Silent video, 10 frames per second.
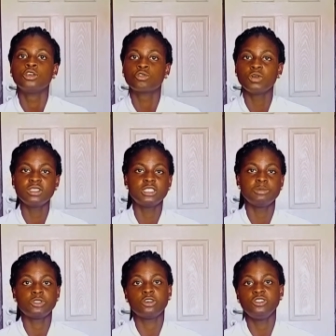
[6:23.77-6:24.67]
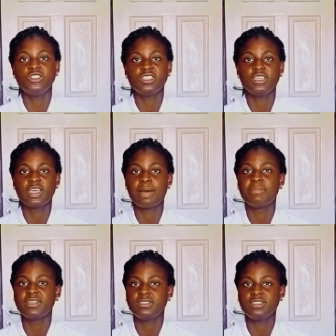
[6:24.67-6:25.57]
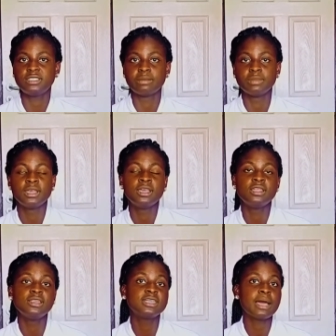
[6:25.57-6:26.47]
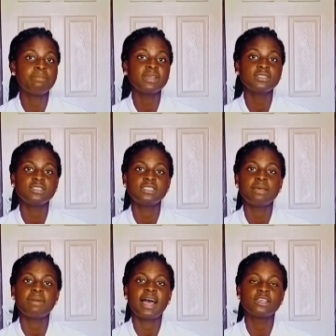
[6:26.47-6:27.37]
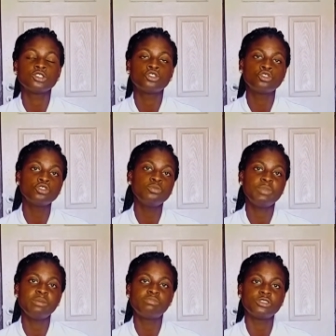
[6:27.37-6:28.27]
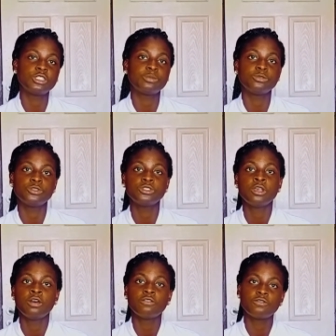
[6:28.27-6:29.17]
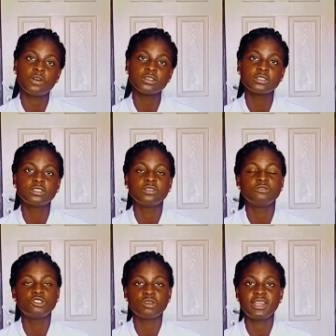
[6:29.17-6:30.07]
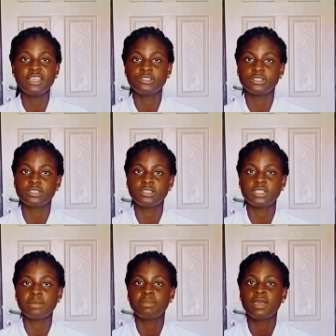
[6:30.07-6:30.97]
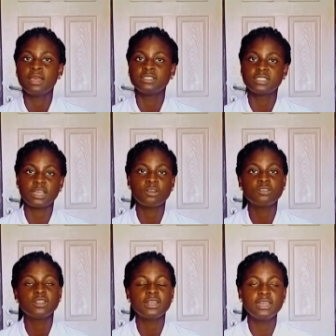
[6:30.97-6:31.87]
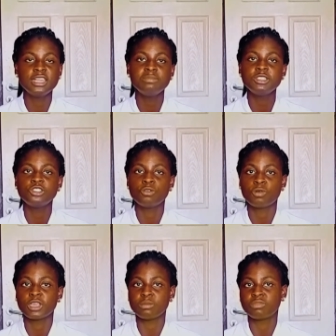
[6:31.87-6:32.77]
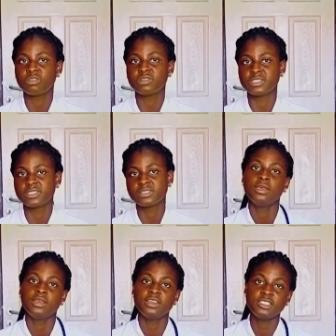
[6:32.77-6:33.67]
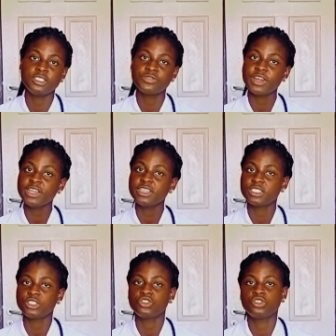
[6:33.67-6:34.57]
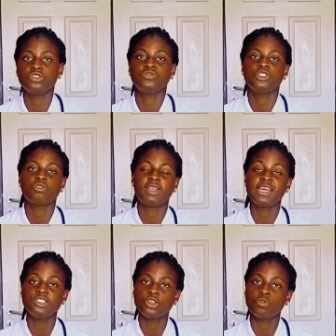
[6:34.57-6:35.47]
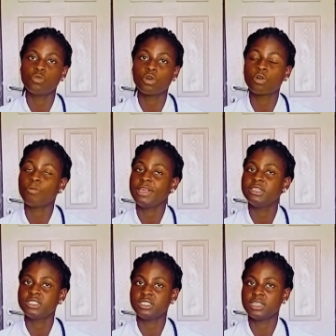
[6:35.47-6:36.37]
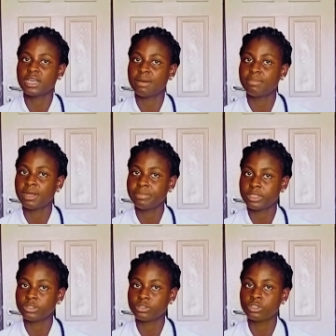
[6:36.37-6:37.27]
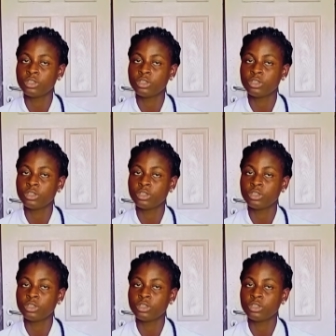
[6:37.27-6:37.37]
Quick tips on using the Kanban system. The Kanban system has two main principles. First, visualize your system. Second, limit your work in progress. It is very necessary to visualize your work when using the Kanban method.